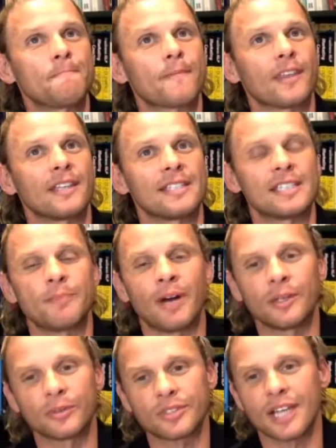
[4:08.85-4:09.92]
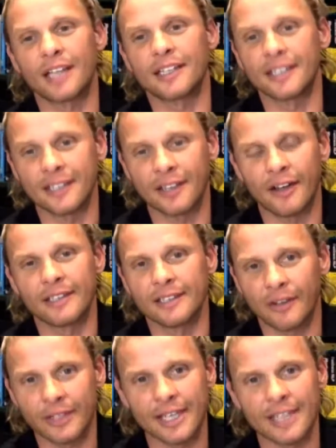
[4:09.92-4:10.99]
This is my little study, and
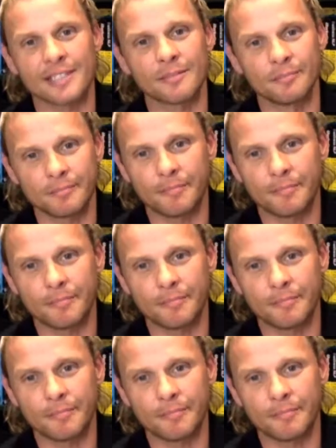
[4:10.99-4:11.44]
I get some